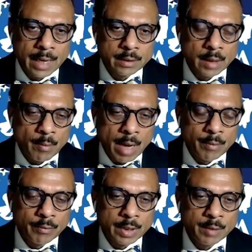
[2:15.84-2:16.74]

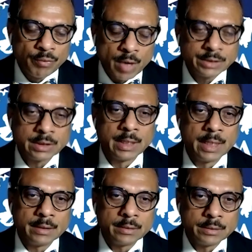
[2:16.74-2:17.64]
I'm very
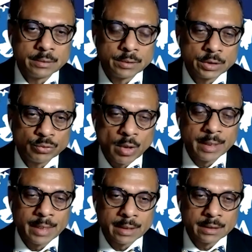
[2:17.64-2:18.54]
fortunate to
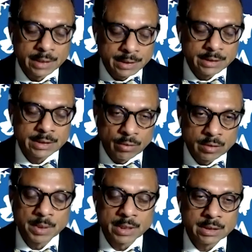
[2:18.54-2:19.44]
sworn as the
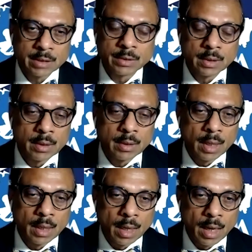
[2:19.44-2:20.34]
37th president
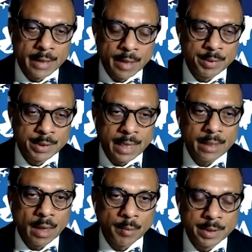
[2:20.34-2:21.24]
of
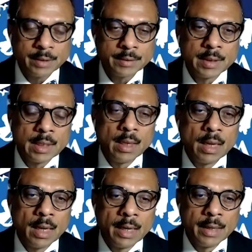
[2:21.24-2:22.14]
API.
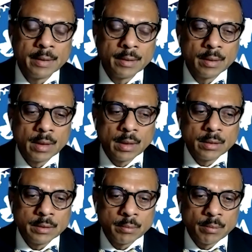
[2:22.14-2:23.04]
And
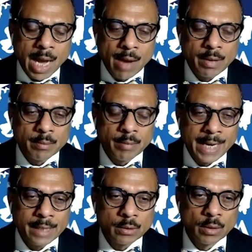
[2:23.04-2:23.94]

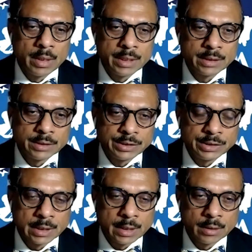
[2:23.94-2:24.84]
my goal is this
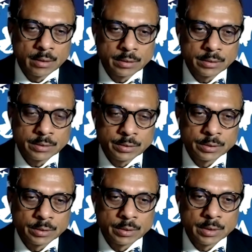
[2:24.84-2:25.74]
year,
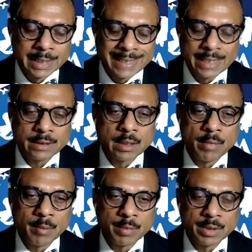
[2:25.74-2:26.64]
to increase the
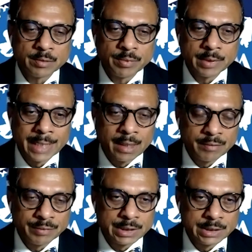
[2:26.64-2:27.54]
membership for younger
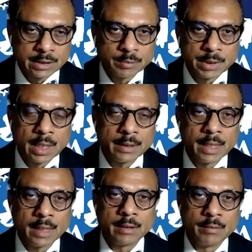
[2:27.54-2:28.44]
physicians, because they
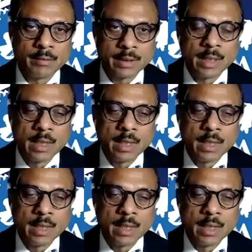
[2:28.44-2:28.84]
are the one